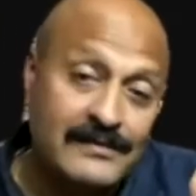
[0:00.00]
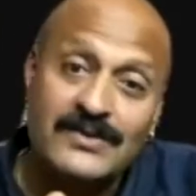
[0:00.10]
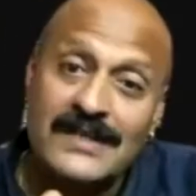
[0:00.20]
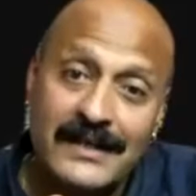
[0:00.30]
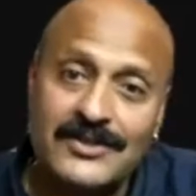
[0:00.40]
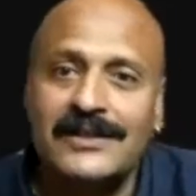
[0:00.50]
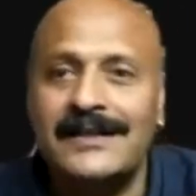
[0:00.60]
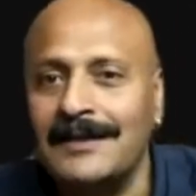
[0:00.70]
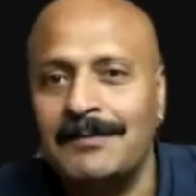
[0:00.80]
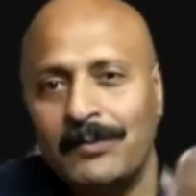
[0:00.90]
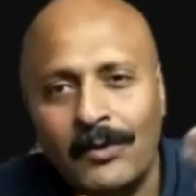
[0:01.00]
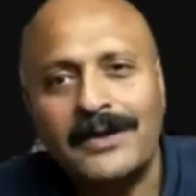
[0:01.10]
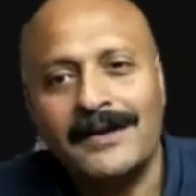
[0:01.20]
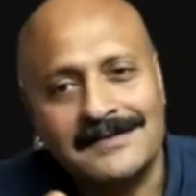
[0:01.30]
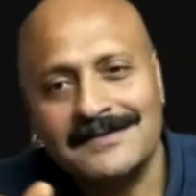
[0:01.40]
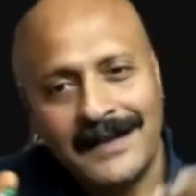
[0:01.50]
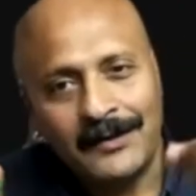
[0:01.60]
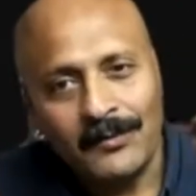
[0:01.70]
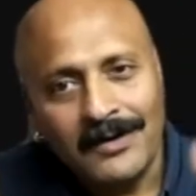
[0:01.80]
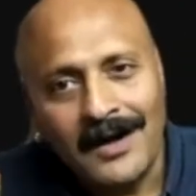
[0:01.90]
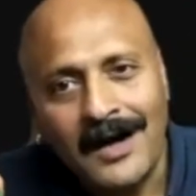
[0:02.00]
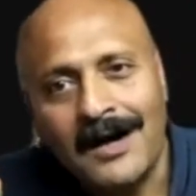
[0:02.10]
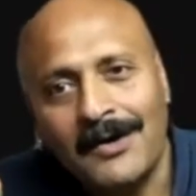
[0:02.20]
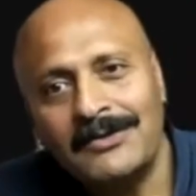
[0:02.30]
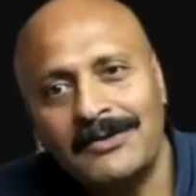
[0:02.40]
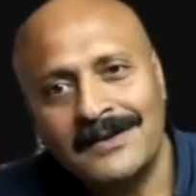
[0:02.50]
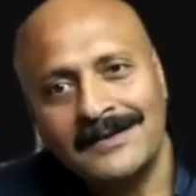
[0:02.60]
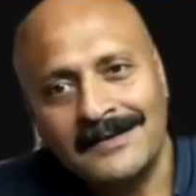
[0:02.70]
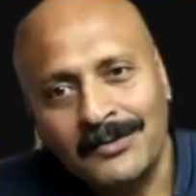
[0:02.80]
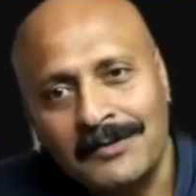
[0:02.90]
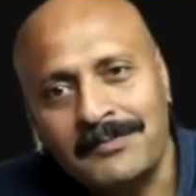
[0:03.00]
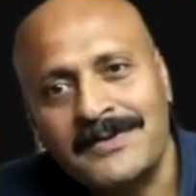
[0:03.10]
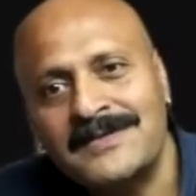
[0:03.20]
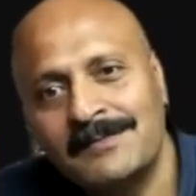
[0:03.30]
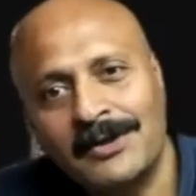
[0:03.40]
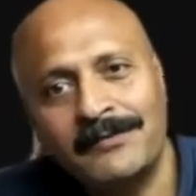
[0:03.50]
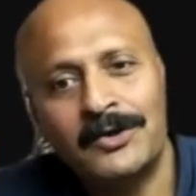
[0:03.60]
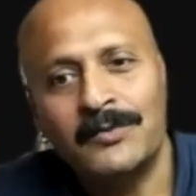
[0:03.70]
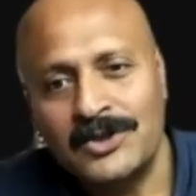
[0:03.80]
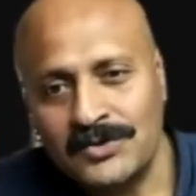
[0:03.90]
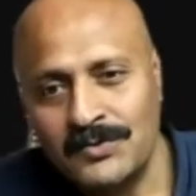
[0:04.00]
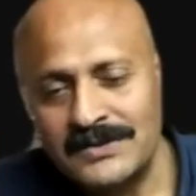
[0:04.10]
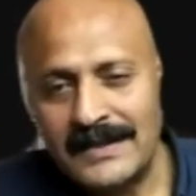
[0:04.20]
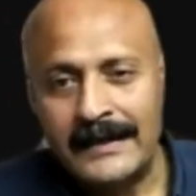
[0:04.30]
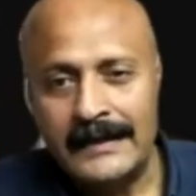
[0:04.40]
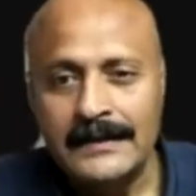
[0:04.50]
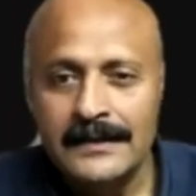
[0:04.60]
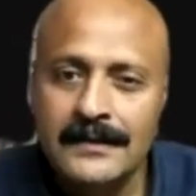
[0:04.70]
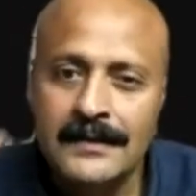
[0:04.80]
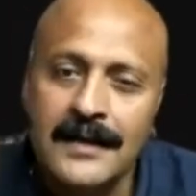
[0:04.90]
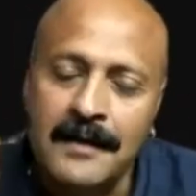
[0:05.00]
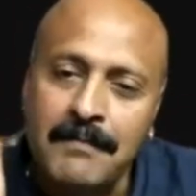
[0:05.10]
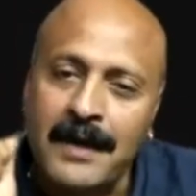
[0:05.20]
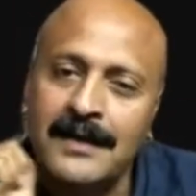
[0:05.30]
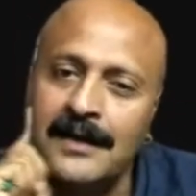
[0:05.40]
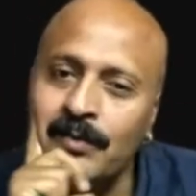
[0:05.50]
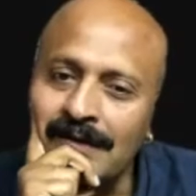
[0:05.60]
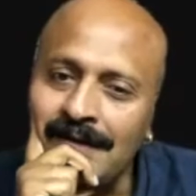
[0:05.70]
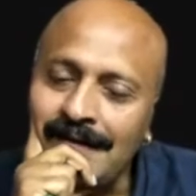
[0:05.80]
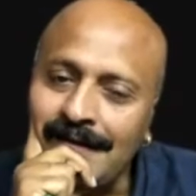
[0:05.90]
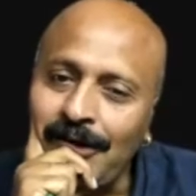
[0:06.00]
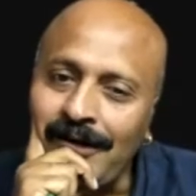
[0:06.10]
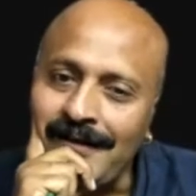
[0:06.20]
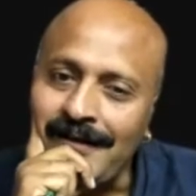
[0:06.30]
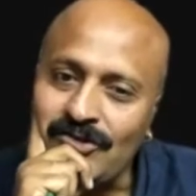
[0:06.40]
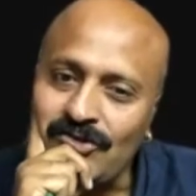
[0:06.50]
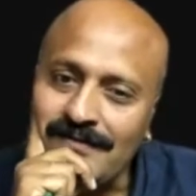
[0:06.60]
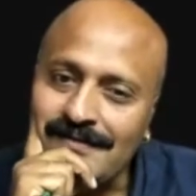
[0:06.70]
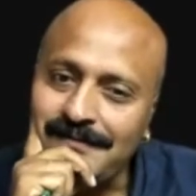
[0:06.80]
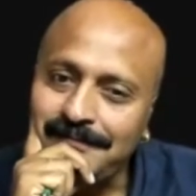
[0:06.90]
You said agility, but what else? Like, how do you think the whole principle of innovation was getting embedded within organizations?